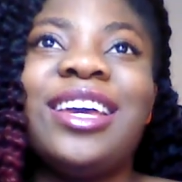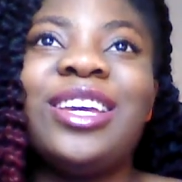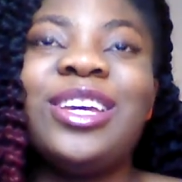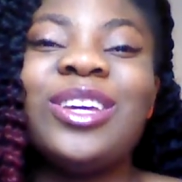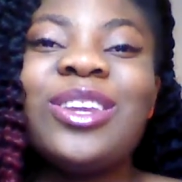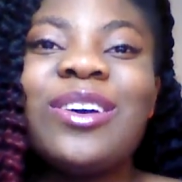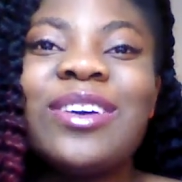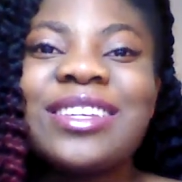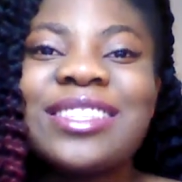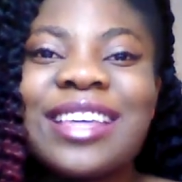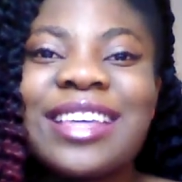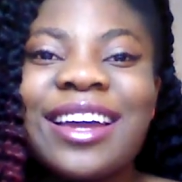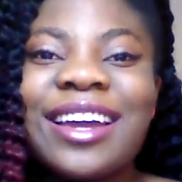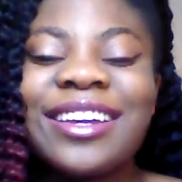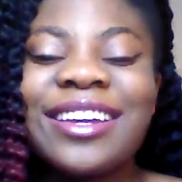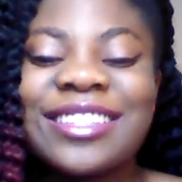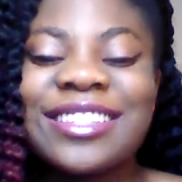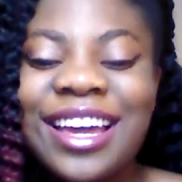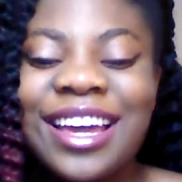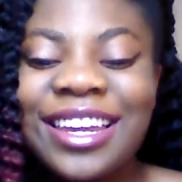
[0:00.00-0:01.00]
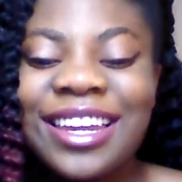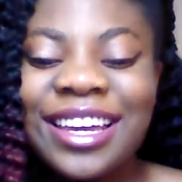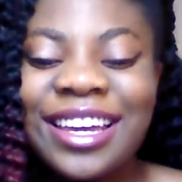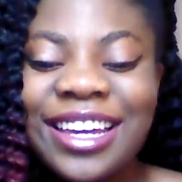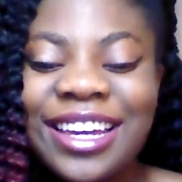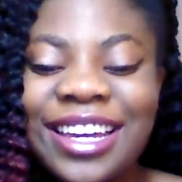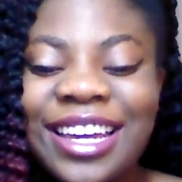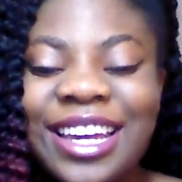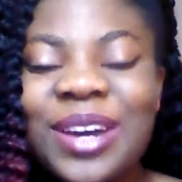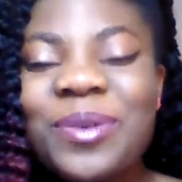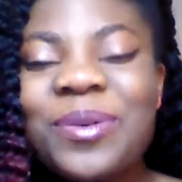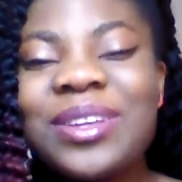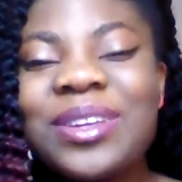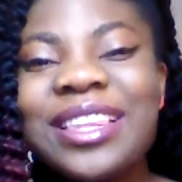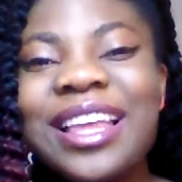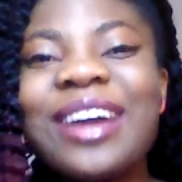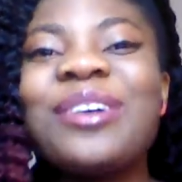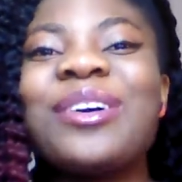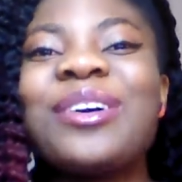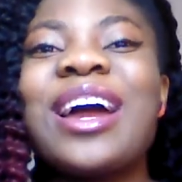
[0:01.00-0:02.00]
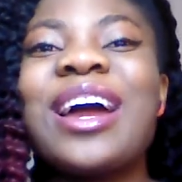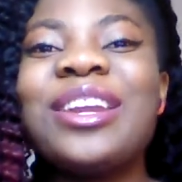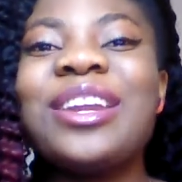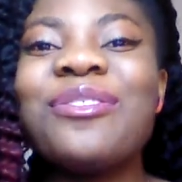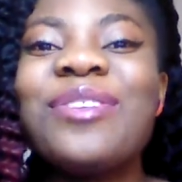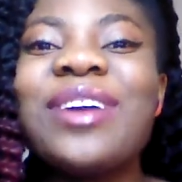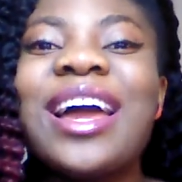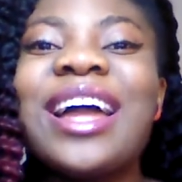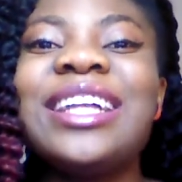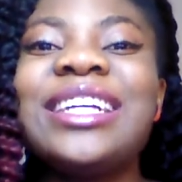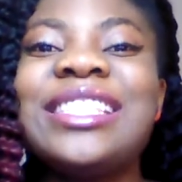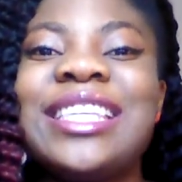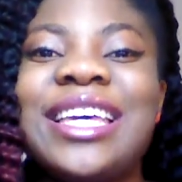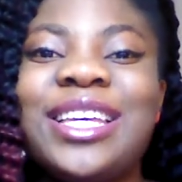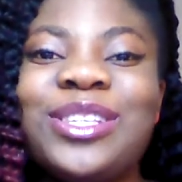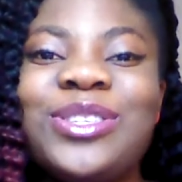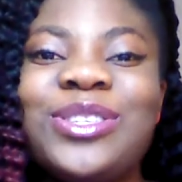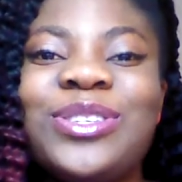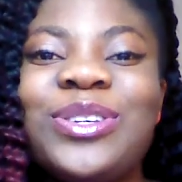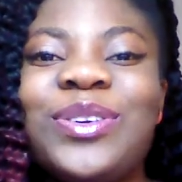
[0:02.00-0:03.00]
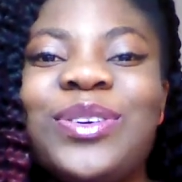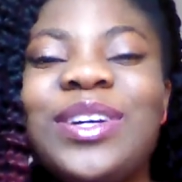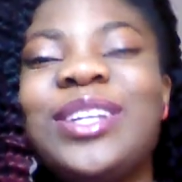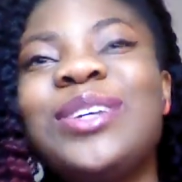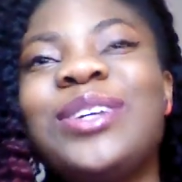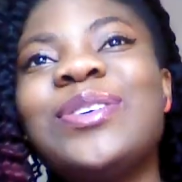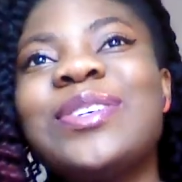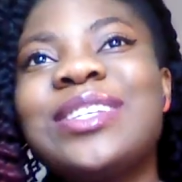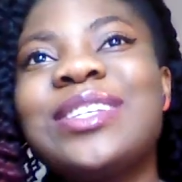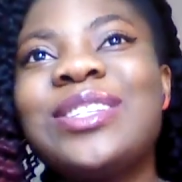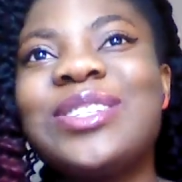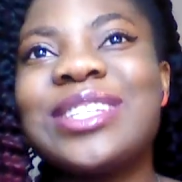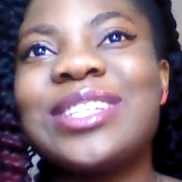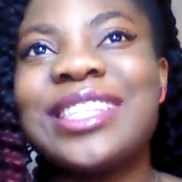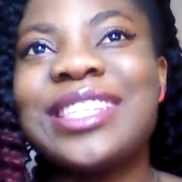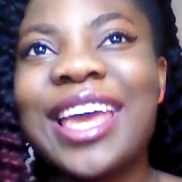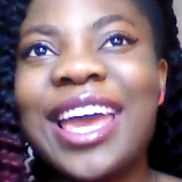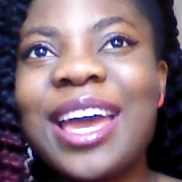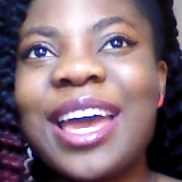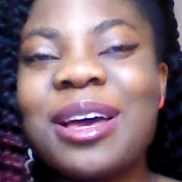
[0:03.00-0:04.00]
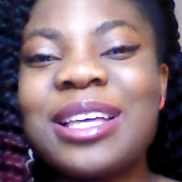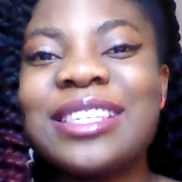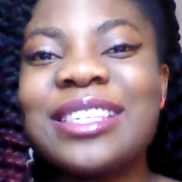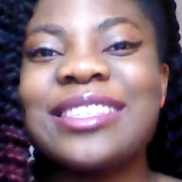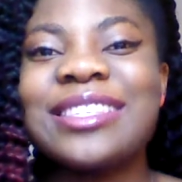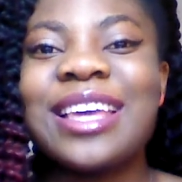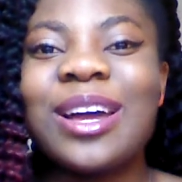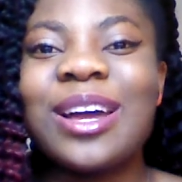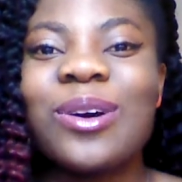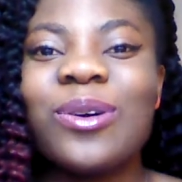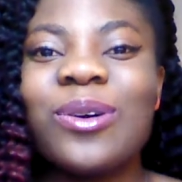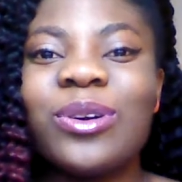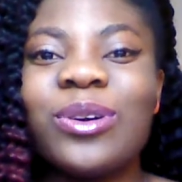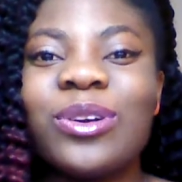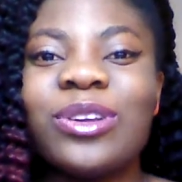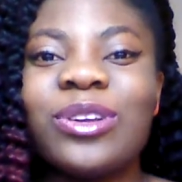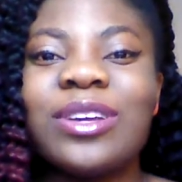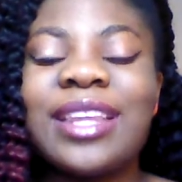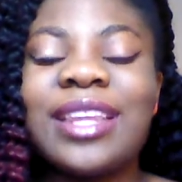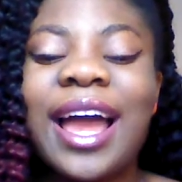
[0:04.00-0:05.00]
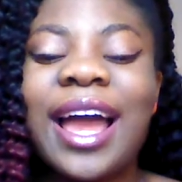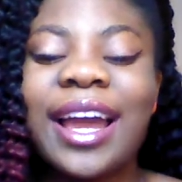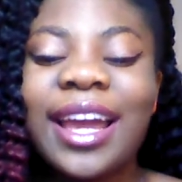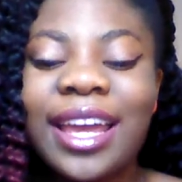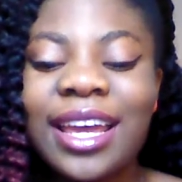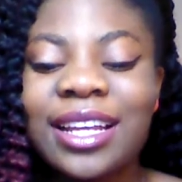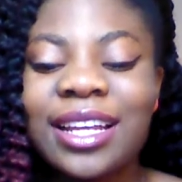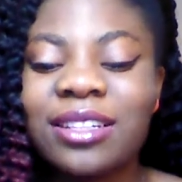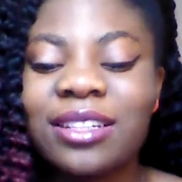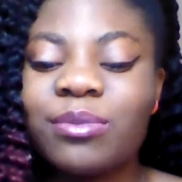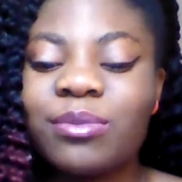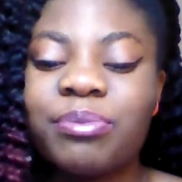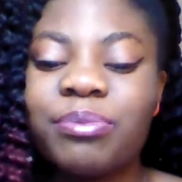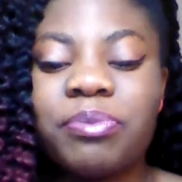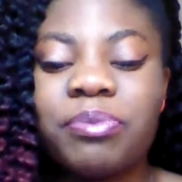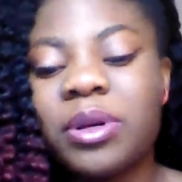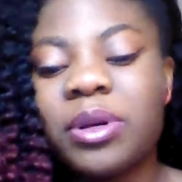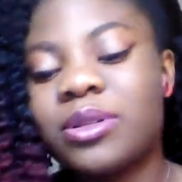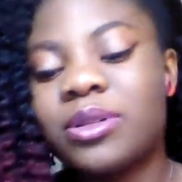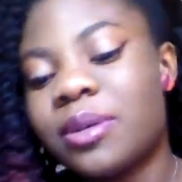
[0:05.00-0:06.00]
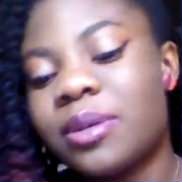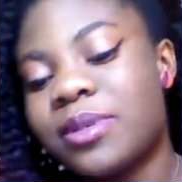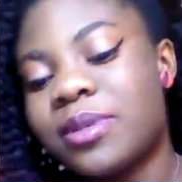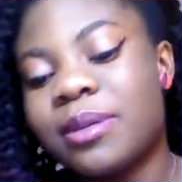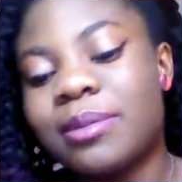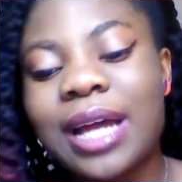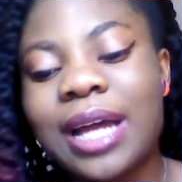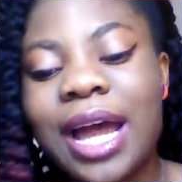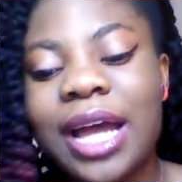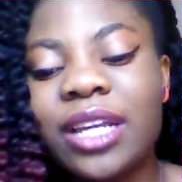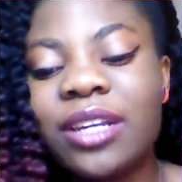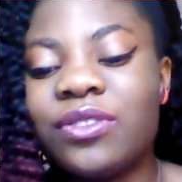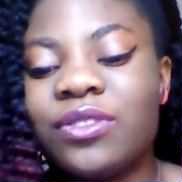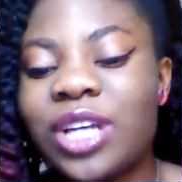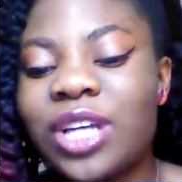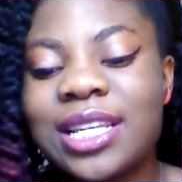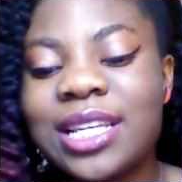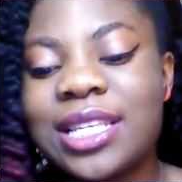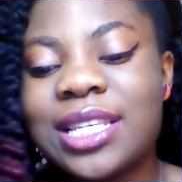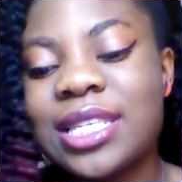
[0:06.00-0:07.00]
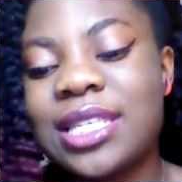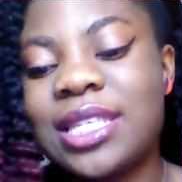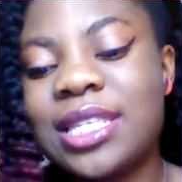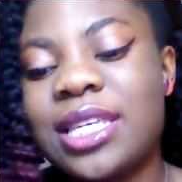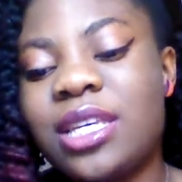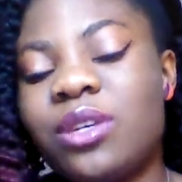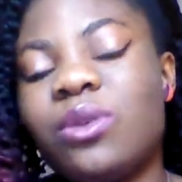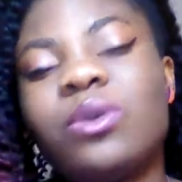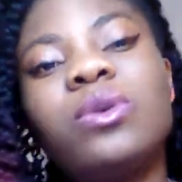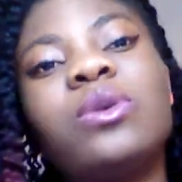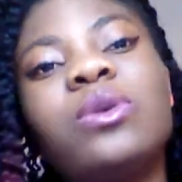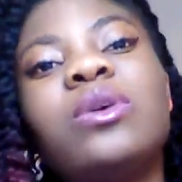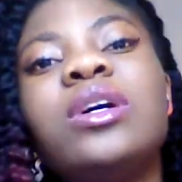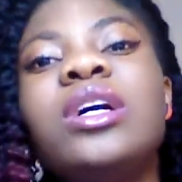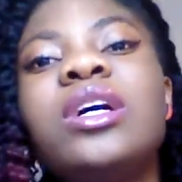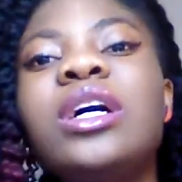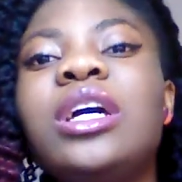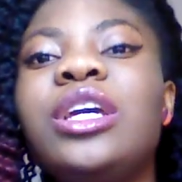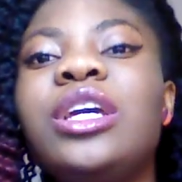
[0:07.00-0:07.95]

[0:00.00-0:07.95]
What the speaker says: you know, it's kind of when that kind of reality hits you and you're just here single, you know, that can build up some kind of jealousy or,